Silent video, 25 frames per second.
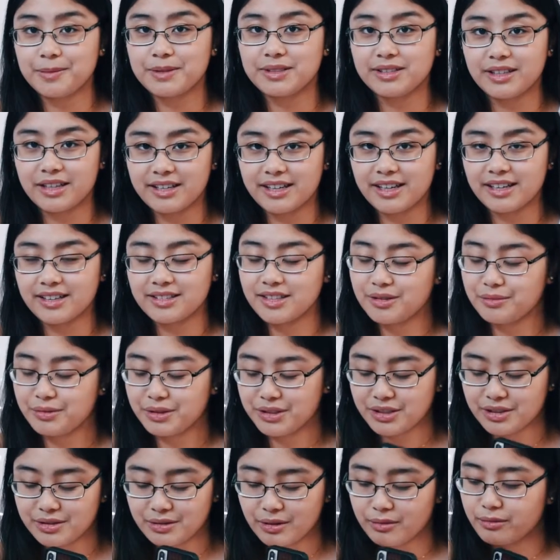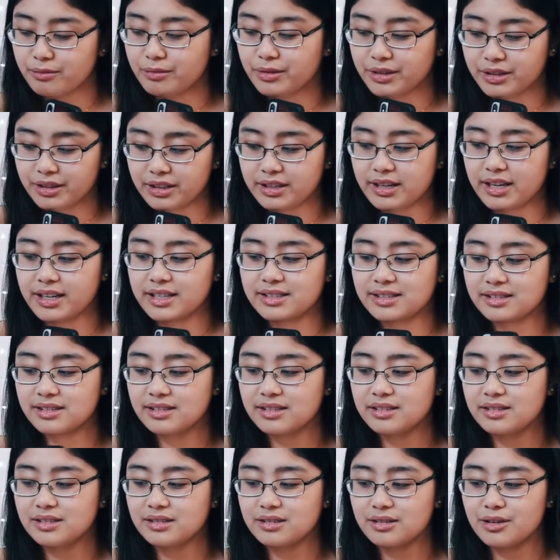us connected, which is really nice.
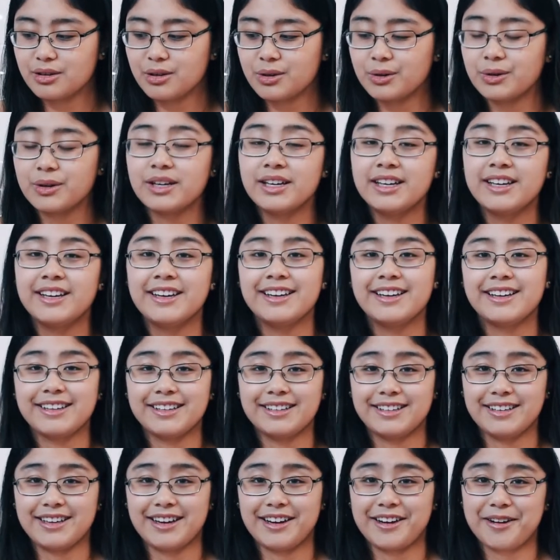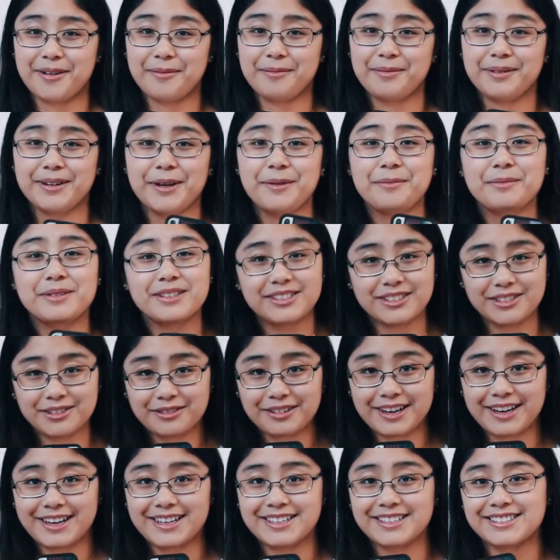So yeah, but I miss you
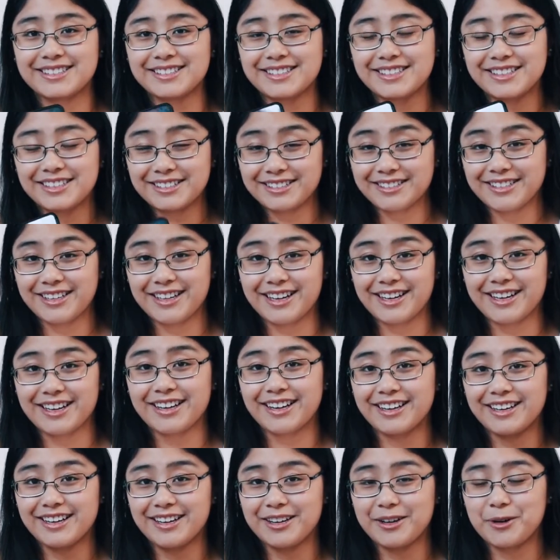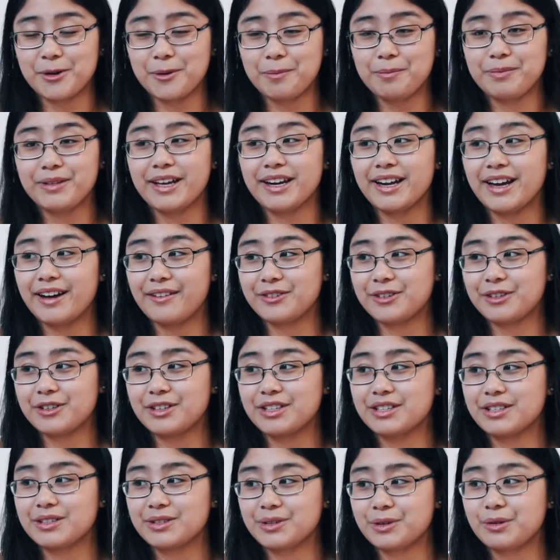guys a lot, and I hope that after
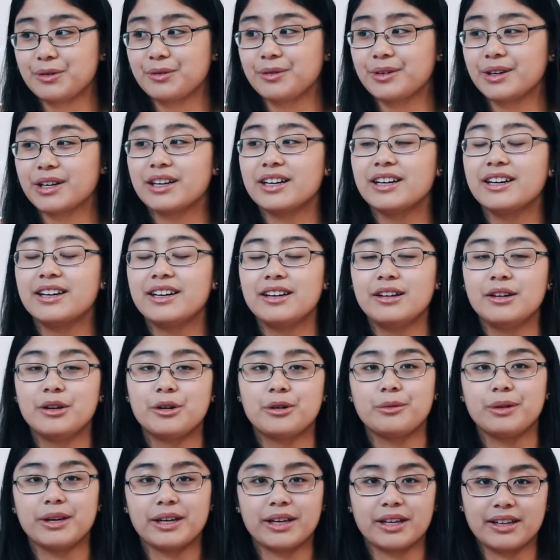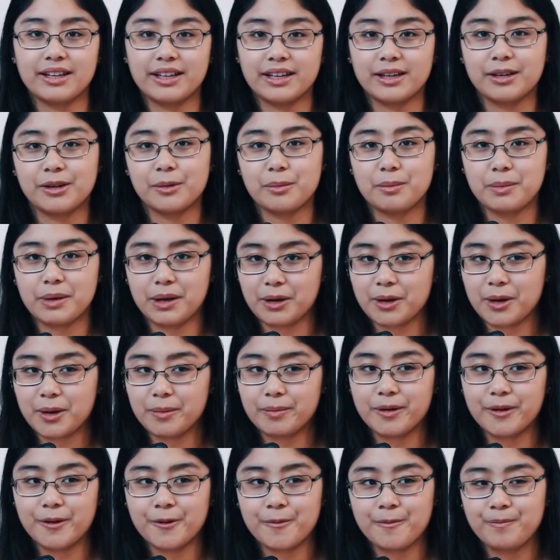this is over we can like meet
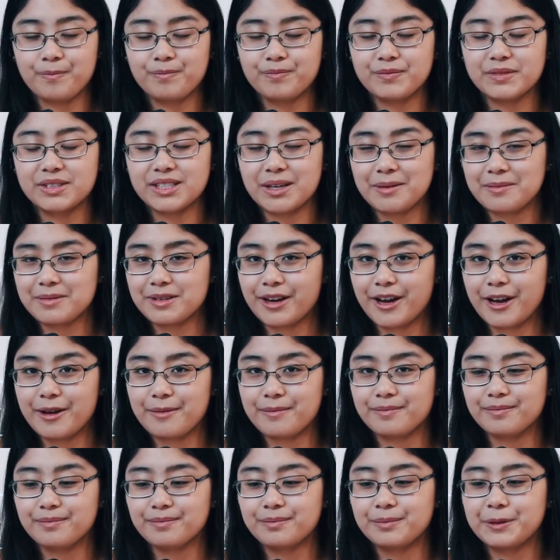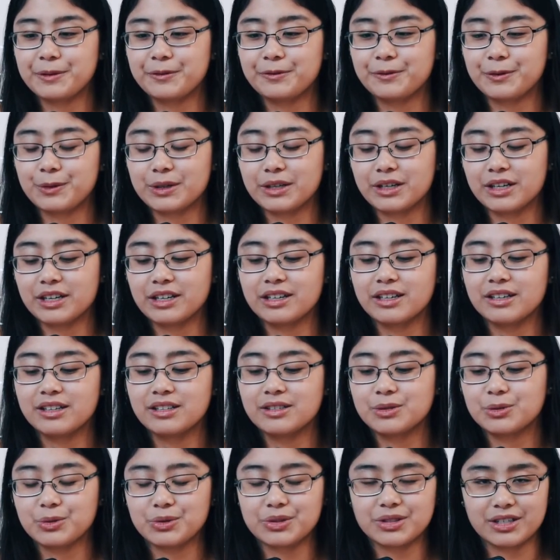up sometime before
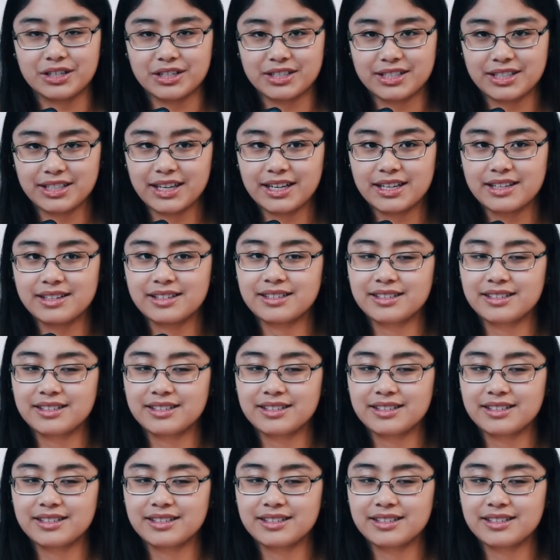school starts again.